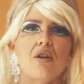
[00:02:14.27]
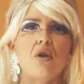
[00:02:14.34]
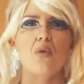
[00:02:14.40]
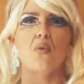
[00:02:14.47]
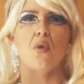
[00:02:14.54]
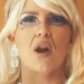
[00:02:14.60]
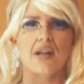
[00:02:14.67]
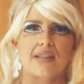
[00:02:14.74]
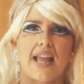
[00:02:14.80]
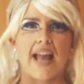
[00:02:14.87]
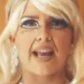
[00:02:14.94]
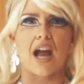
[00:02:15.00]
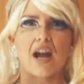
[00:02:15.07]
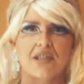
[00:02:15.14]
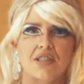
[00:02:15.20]
Work that
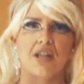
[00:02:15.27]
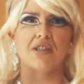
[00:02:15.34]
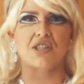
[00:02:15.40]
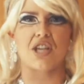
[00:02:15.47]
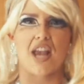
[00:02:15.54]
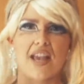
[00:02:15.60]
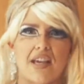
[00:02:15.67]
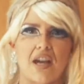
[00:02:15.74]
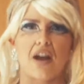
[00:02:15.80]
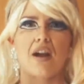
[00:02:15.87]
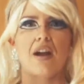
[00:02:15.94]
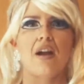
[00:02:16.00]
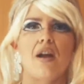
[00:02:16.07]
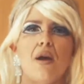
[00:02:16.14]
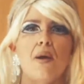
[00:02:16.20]
cocktail shaker.
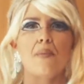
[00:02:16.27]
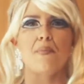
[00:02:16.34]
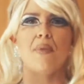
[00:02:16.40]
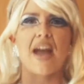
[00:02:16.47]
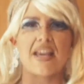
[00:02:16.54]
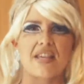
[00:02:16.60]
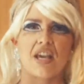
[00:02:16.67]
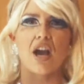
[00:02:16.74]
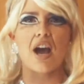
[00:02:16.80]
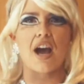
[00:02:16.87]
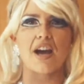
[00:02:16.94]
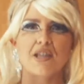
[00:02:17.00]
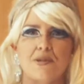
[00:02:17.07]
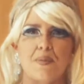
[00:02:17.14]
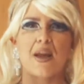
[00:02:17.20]
Make your
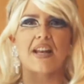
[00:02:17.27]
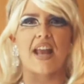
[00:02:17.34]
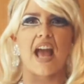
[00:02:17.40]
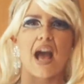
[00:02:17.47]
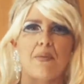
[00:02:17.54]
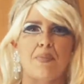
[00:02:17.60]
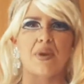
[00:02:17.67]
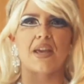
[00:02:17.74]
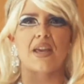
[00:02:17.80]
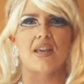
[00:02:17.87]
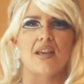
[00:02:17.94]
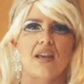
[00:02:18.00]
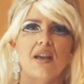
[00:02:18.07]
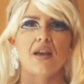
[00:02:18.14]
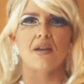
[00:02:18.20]
husband happy.
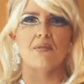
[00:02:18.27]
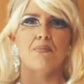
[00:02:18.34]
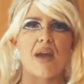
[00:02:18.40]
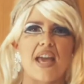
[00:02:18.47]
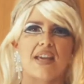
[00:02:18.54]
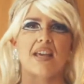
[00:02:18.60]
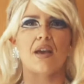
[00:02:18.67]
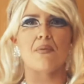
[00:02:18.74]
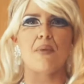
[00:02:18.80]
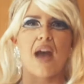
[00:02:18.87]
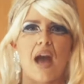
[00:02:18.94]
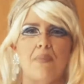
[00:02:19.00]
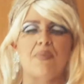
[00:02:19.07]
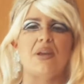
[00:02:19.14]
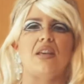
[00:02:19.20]
Make him
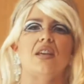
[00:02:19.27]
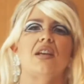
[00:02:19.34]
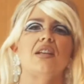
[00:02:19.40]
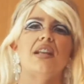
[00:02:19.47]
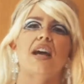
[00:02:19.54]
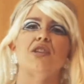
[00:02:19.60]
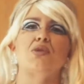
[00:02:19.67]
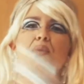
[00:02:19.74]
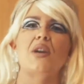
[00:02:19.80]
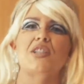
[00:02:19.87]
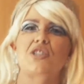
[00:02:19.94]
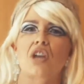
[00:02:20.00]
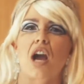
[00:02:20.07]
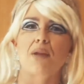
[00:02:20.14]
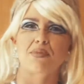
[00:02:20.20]
happy. Now switch
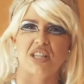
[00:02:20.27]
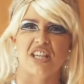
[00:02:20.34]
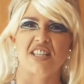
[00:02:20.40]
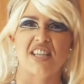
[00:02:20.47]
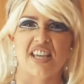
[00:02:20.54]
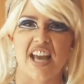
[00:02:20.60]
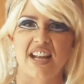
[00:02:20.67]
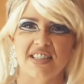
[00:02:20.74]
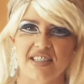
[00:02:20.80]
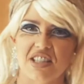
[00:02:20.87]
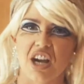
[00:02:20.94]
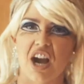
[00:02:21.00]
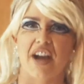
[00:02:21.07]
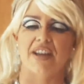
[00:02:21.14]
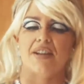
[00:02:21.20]
arms because you're getting
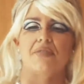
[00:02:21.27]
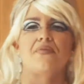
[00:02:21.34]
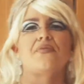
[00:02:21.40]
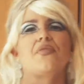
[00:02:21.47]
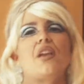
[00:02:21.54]
tired.